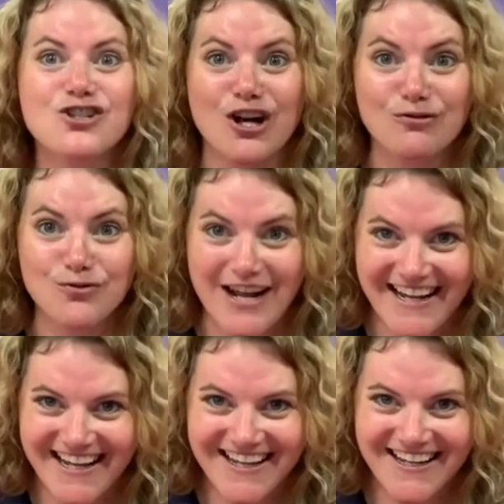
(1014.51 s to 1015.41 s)
Start
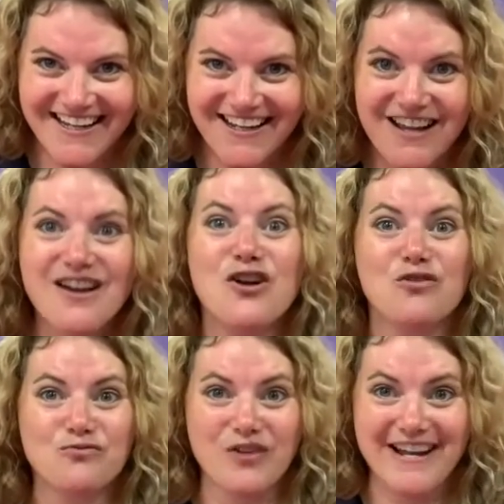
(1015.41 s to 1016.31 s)

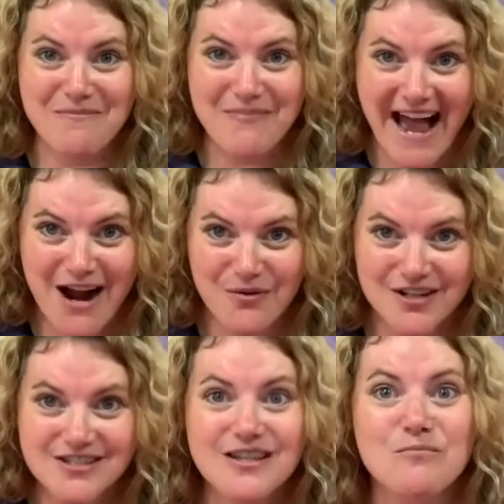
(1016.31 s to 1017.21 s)
running
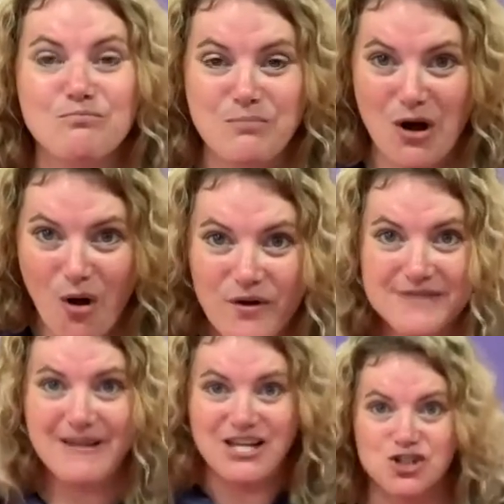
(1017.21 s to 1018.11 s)
backwards, but
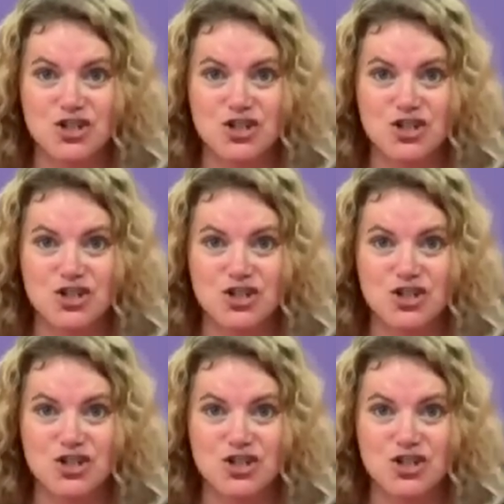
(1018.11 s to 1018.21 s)
always making